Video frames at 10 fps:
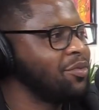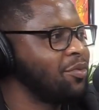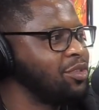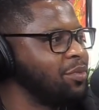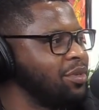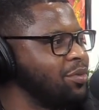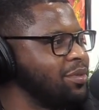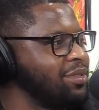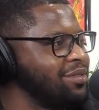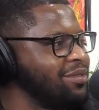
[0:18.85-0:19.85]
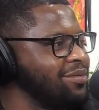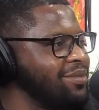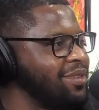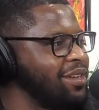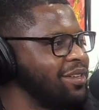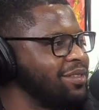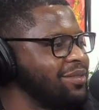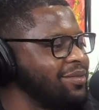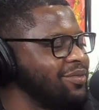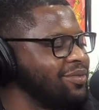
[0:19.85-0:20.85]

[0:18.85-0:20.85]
what you've been doing lately. I